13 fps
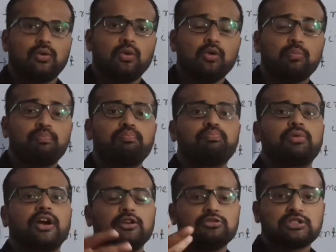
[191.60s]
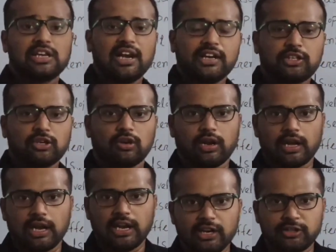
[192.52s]
who produce
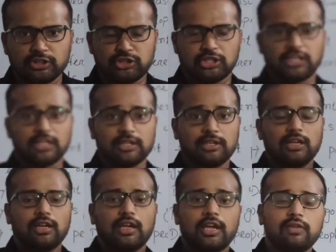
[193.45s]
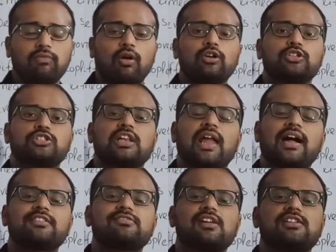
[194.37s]
electricity. He wants
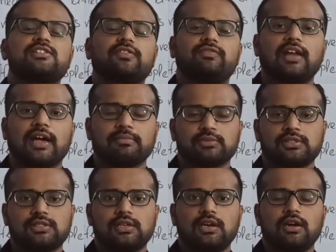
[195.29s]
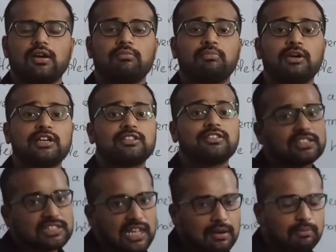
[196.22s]
large size of dams, but at the
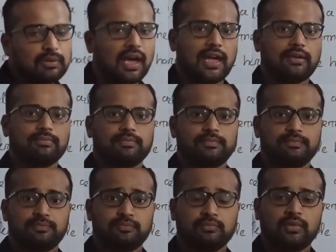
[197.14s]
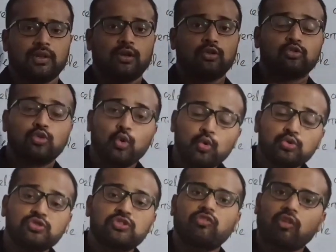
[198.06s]
same time,
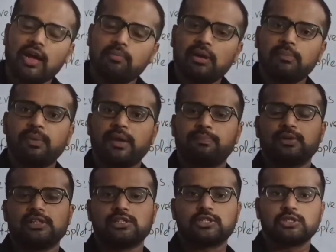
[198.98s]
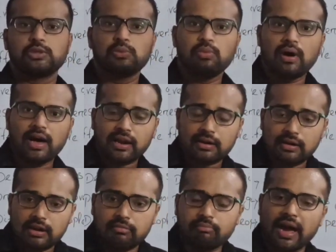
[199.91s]
the tribal peoples who
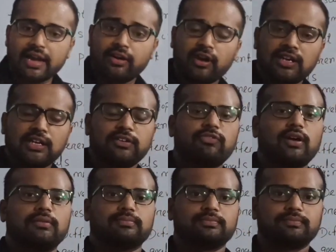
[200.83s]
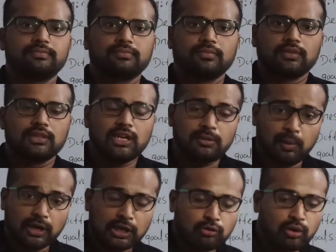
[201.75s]
are migrated from that
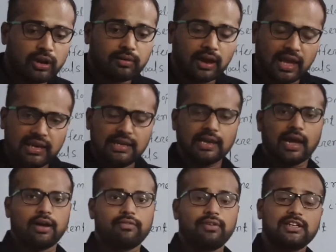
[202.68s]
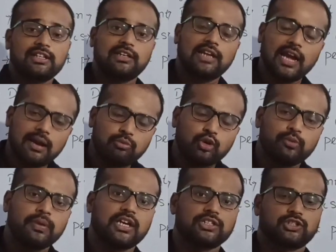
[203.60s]
particular area where the dam
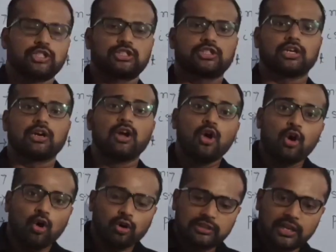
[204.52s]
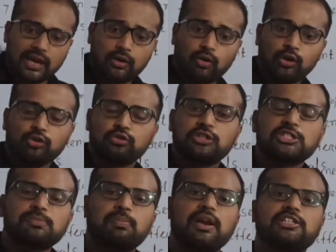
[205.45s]
will be constructed, or they are going to
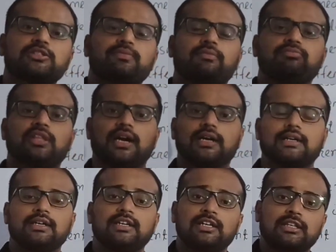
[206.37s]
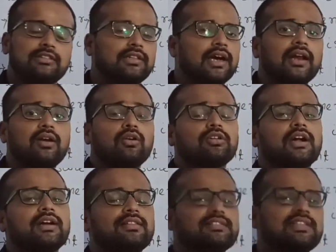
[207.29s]
displace from that, they
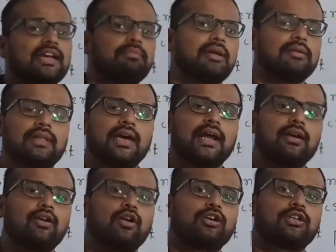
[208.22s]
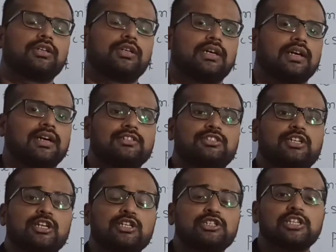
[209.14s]
are at the same time they are not
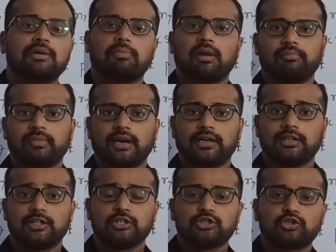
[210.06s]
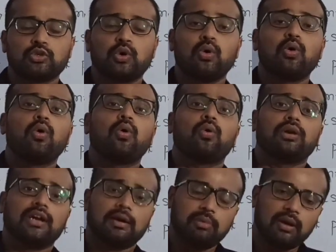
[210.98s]
considered as development.
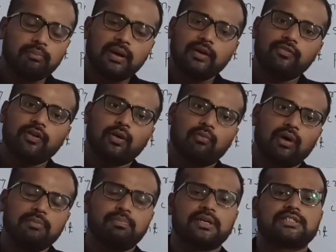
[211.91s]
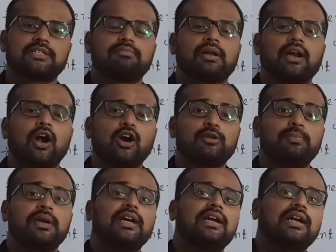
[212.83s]
So development for one person may
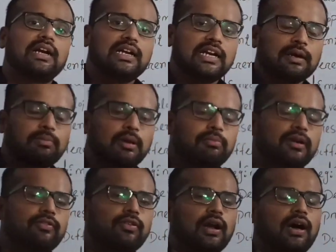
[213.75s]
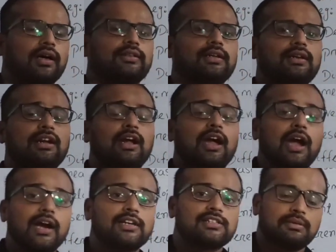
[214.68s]
not be development for other,
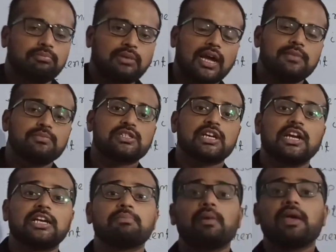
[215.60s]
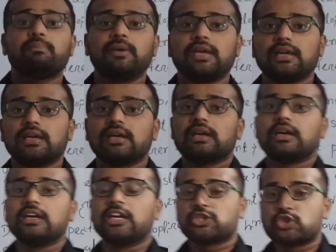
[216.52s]
and sometimes it may be
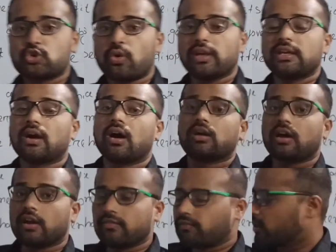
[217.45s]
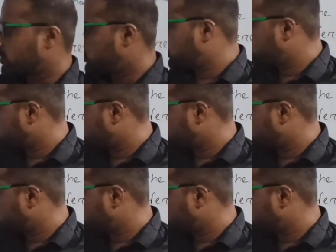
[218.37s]
destroying or conflict.